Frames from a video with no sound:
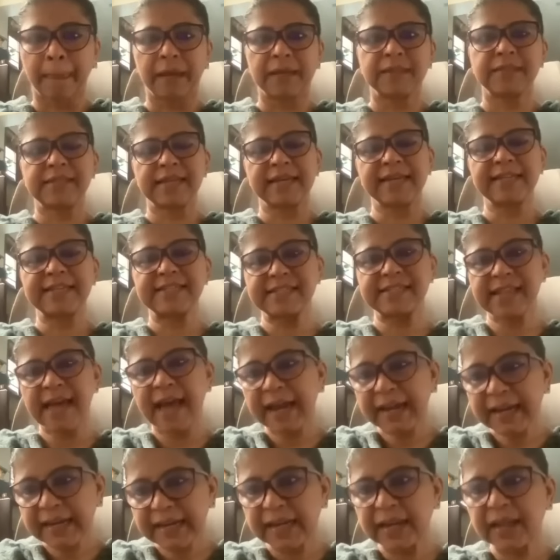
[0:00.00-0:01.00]
It's
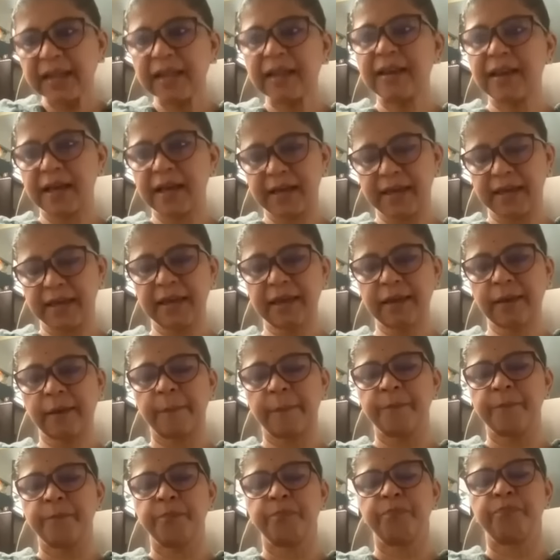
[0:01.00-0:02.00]
exactly like
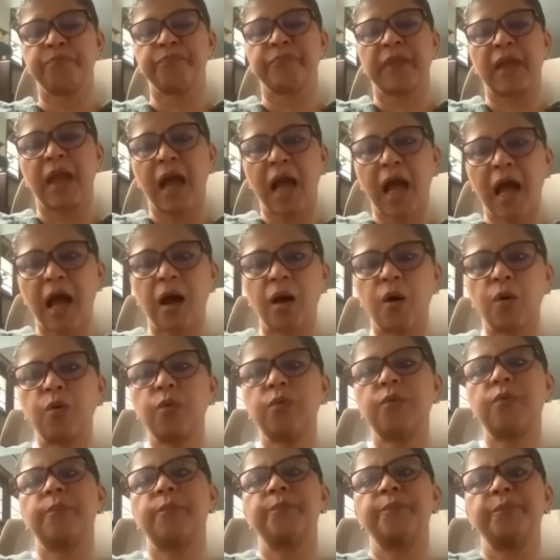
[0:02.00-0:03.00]

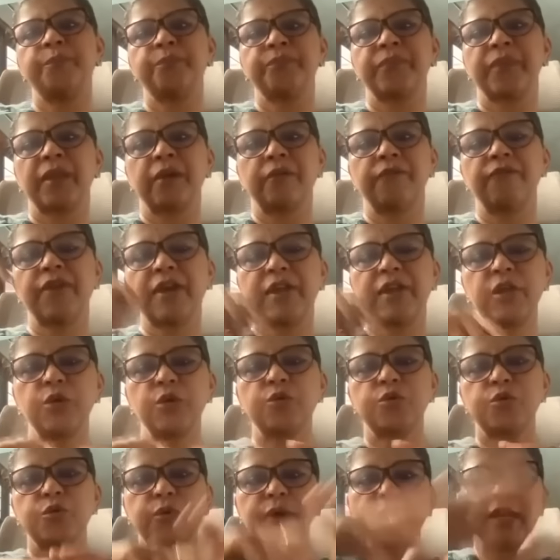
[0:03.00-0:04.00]
how when
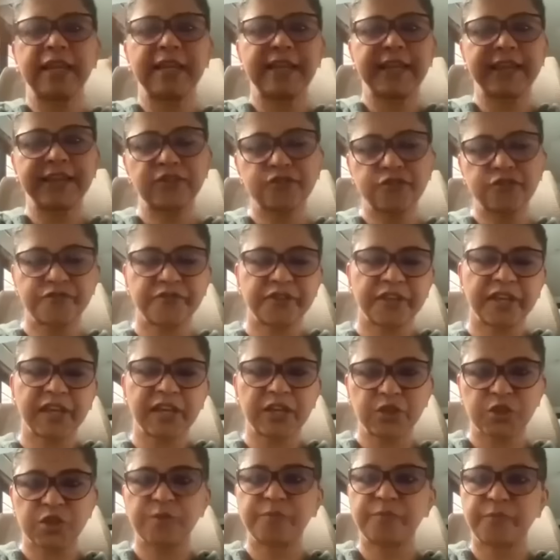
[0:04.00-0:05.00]
you do an
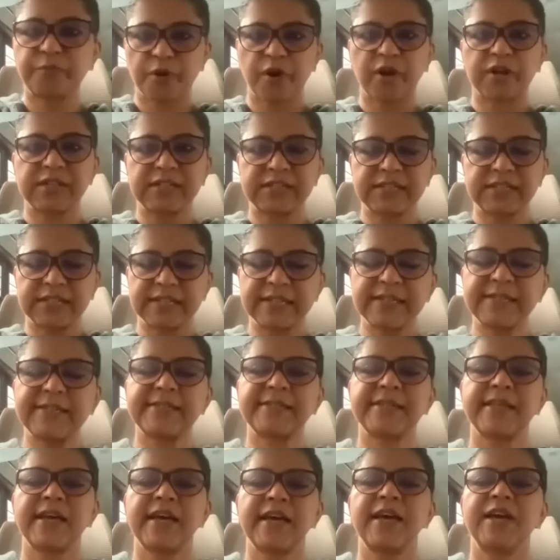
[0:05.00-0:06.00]
electrification
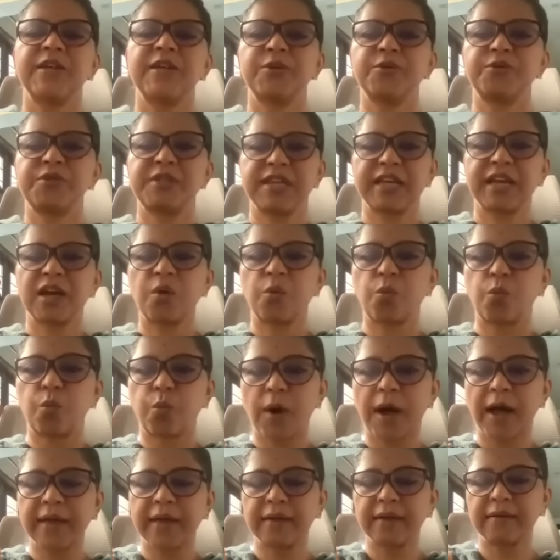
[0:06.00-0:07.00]
process, you take a
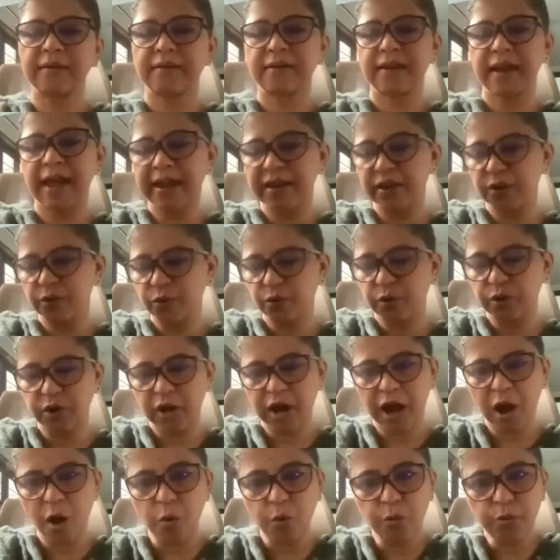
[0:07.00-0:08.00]
wire and you
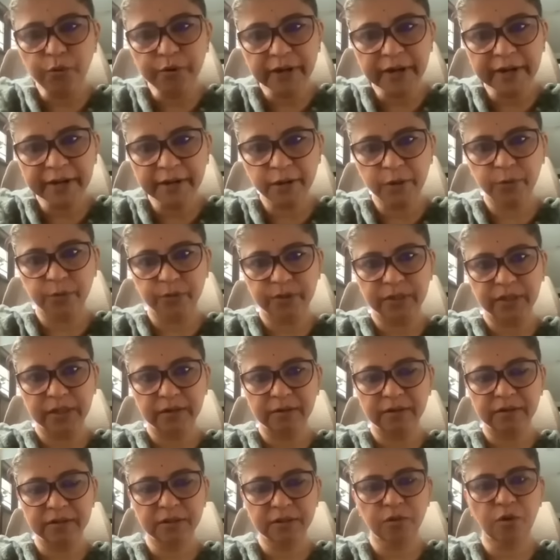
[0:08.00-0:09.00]
ground it to the
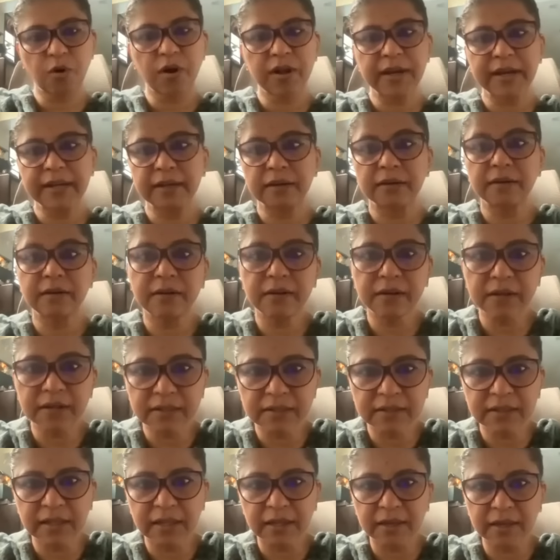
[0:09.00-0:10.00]
earth, call it
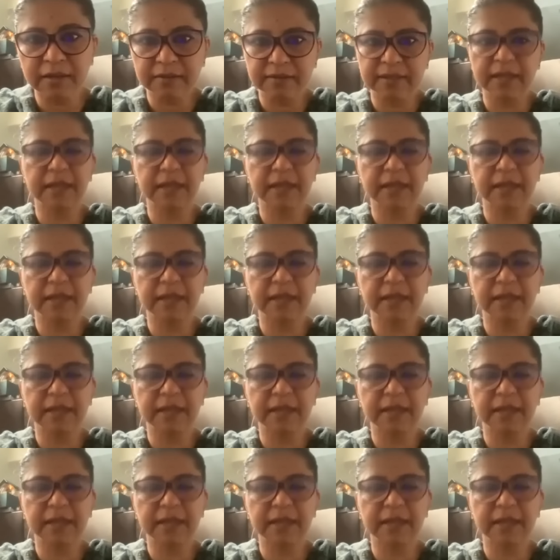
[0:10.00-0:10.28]
earthing,